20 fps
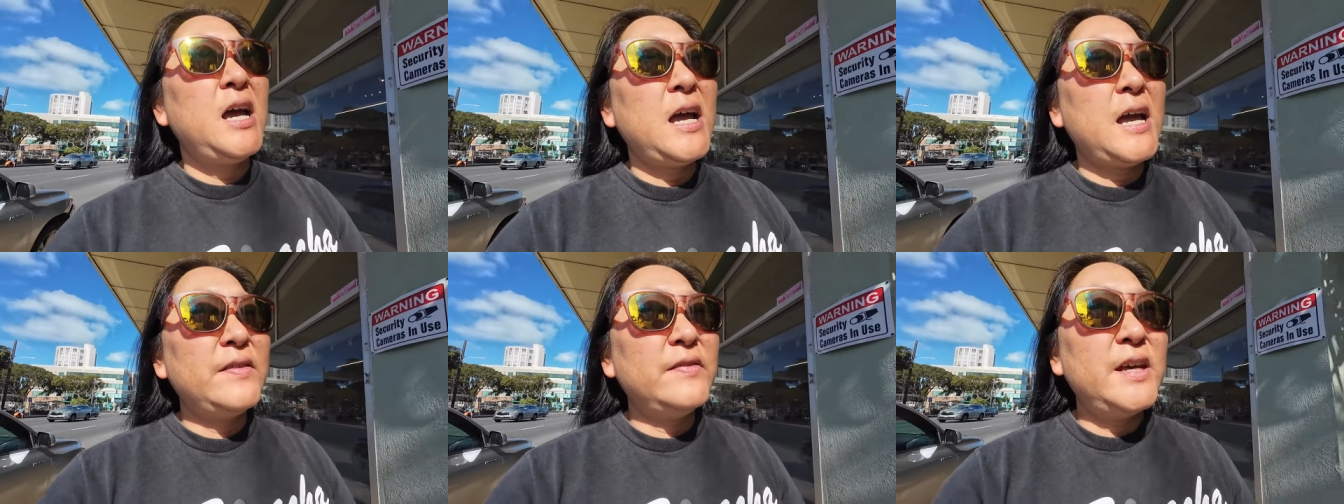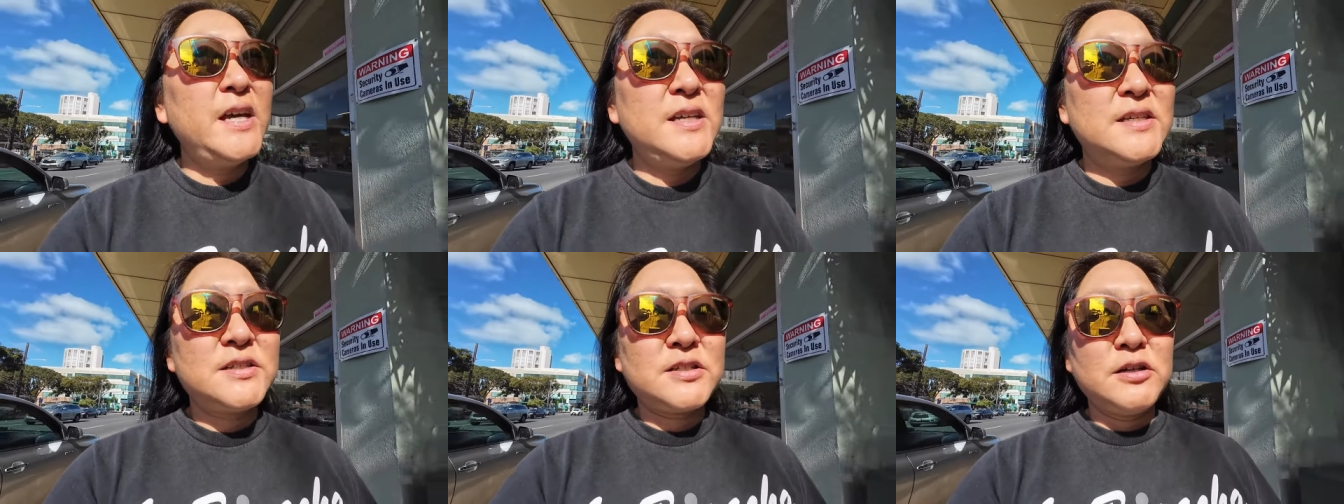And
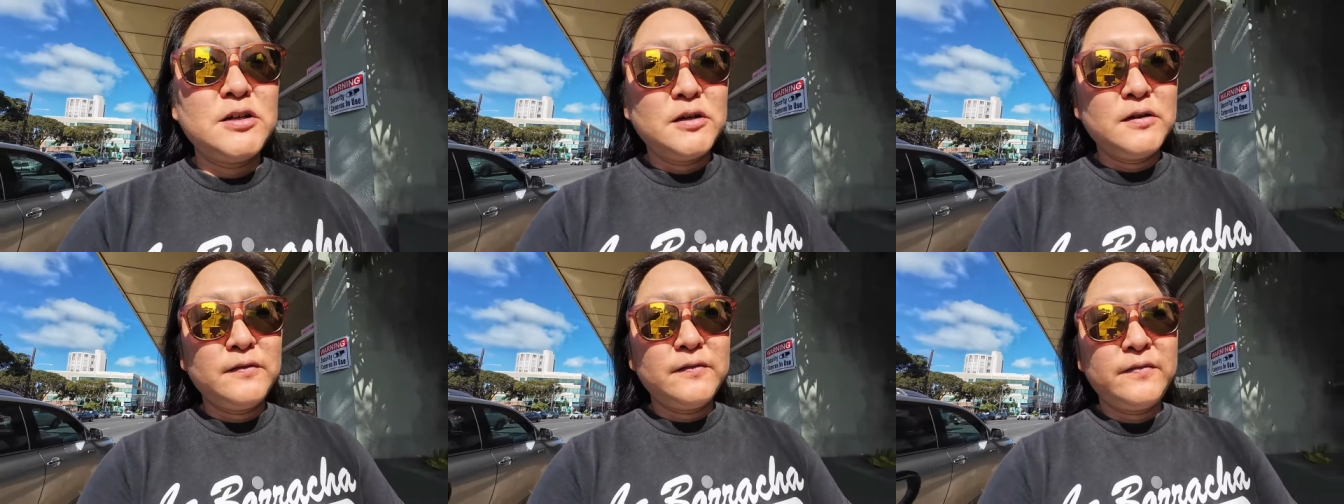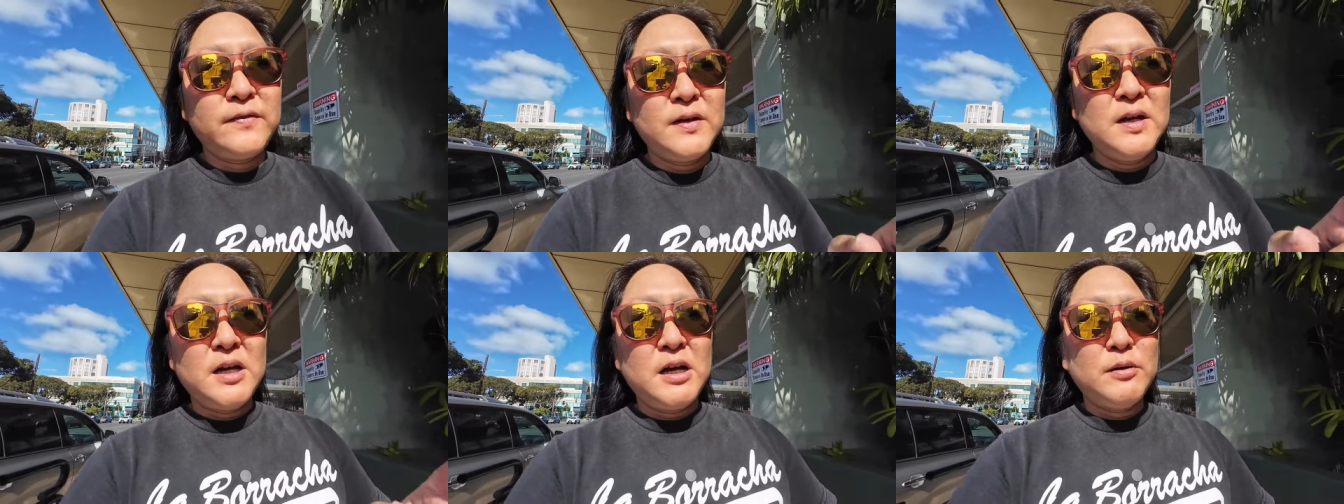they serve
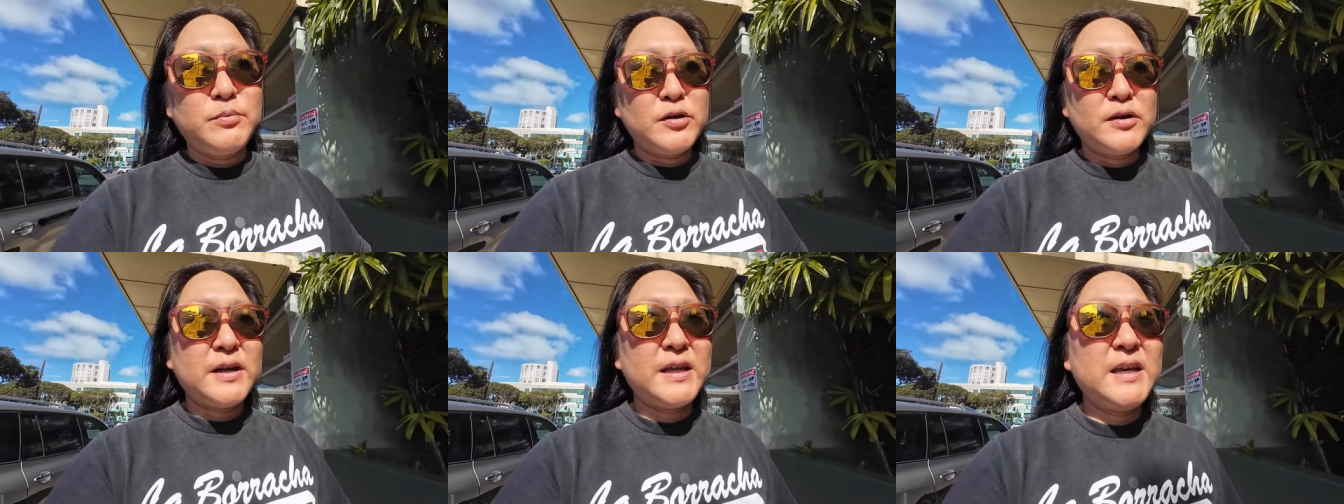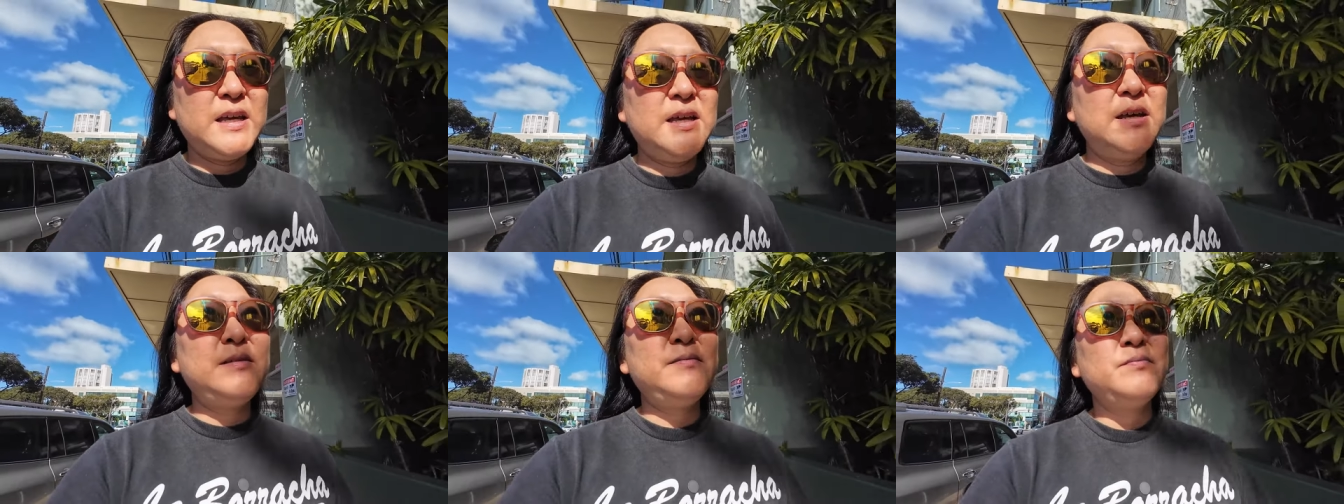a
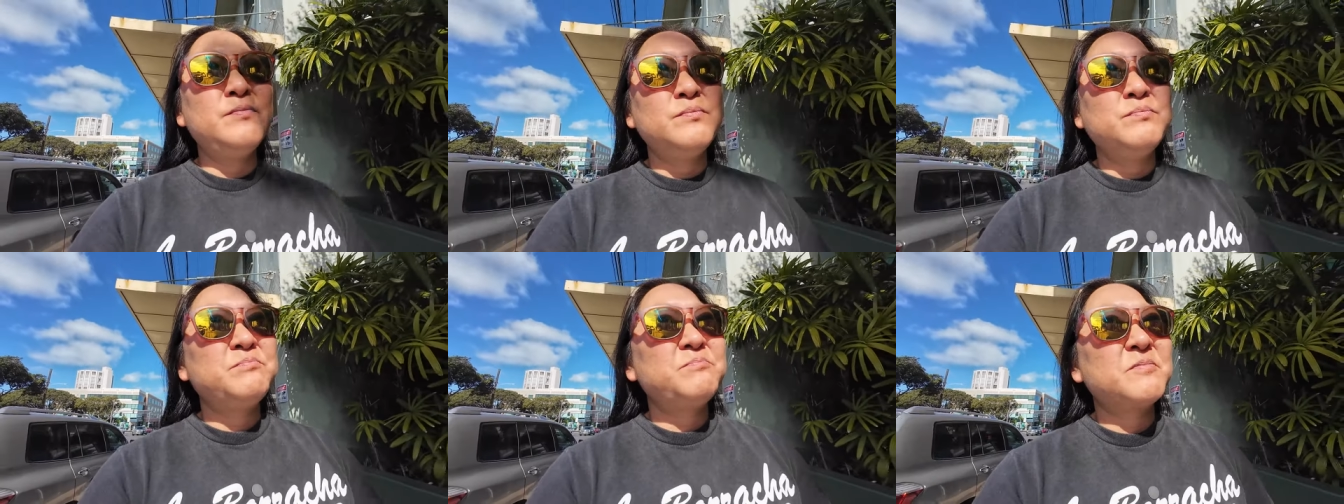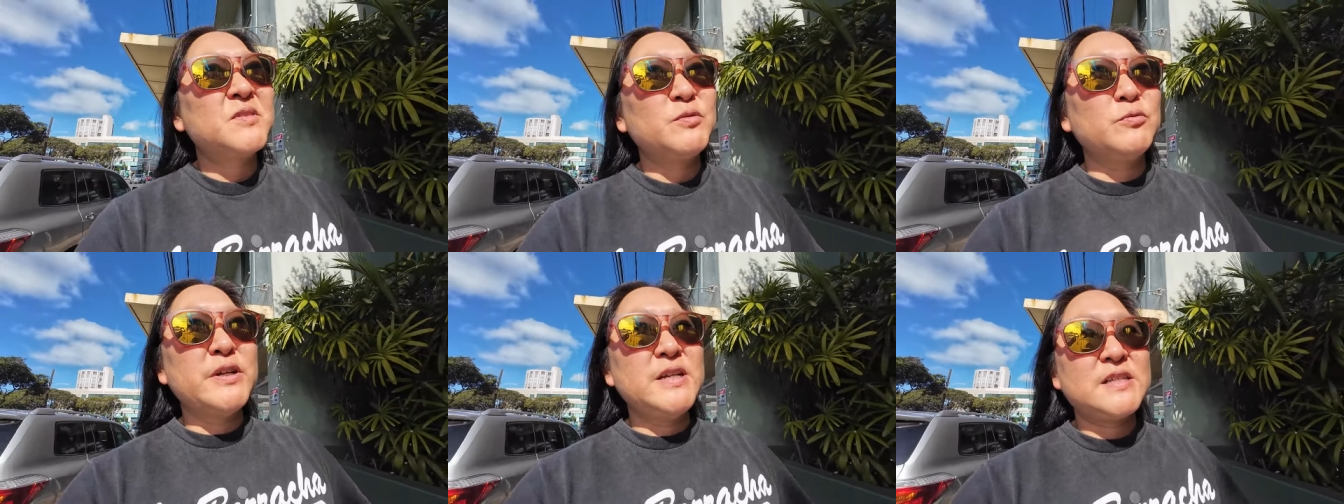pretty
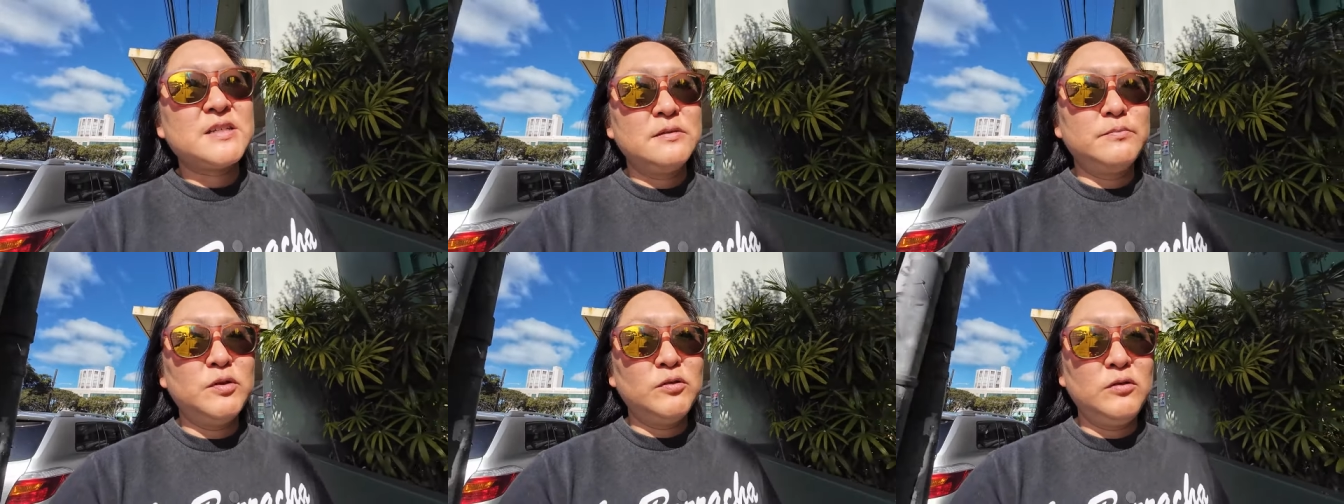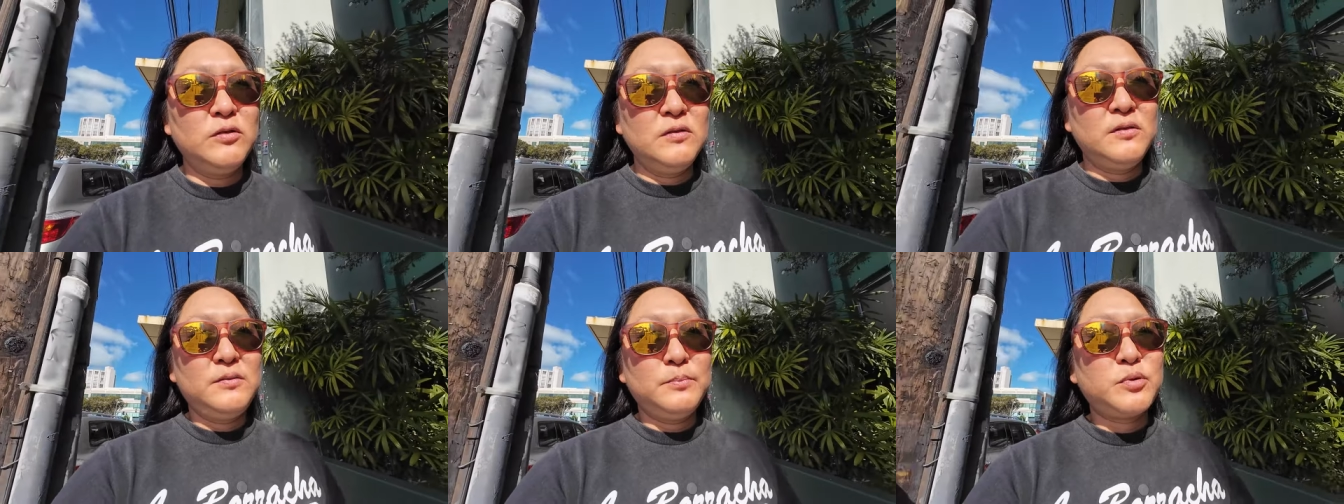
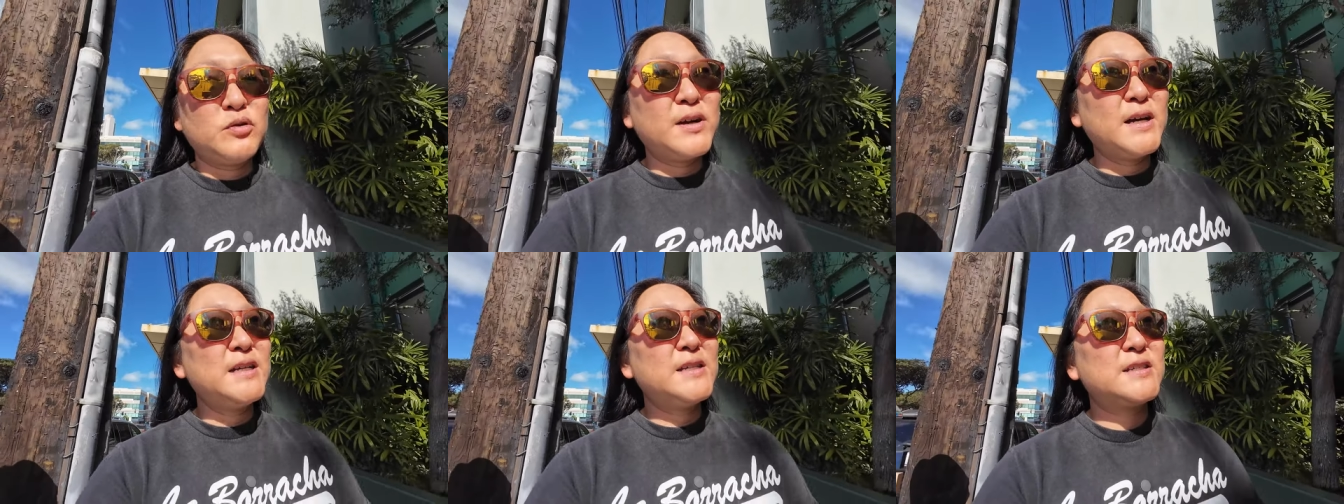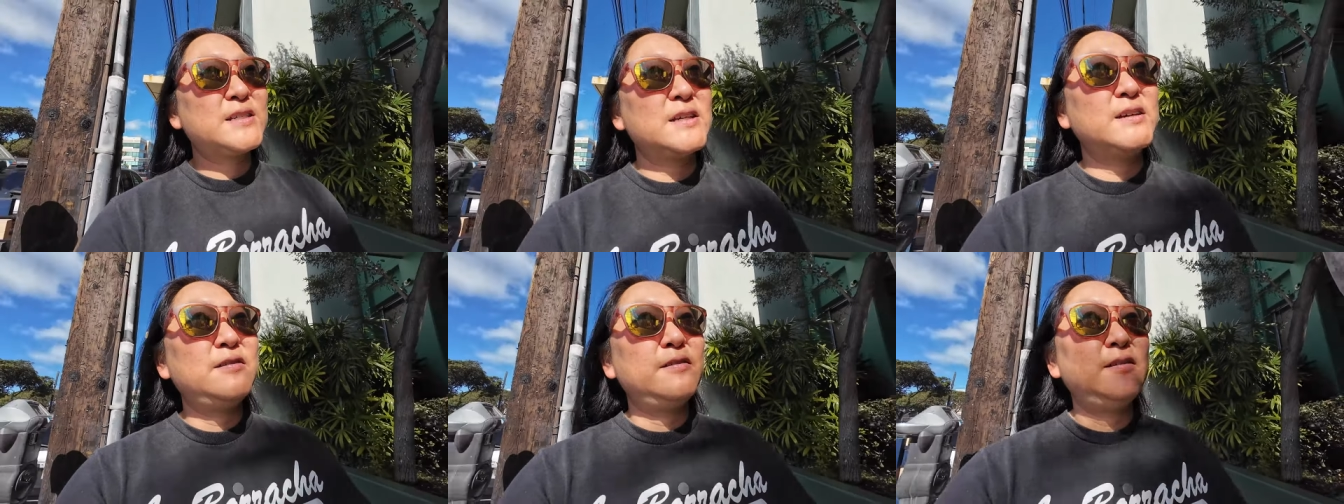reasonable
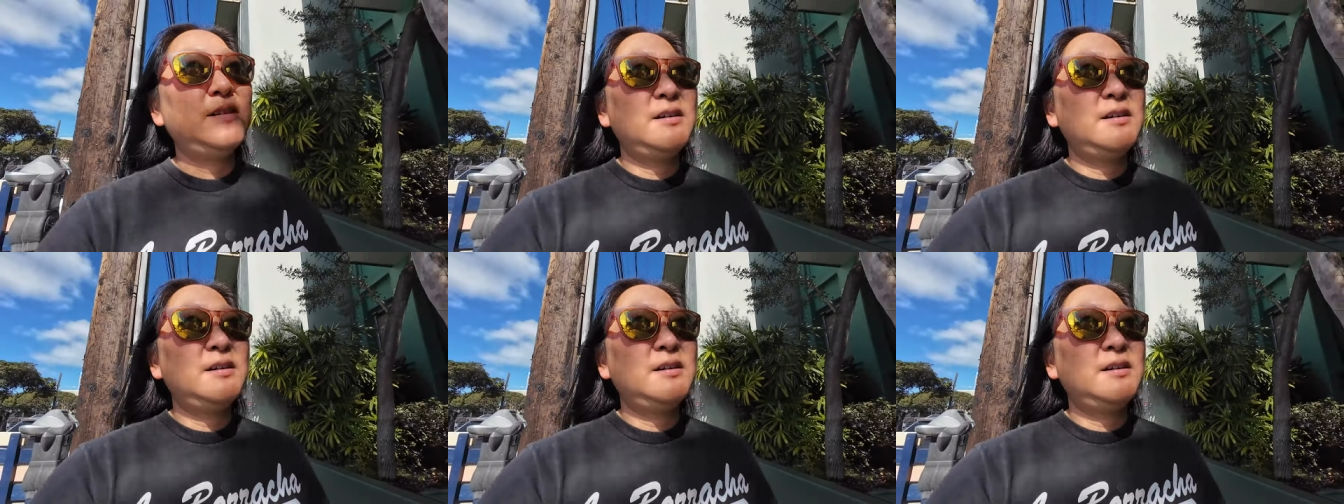priced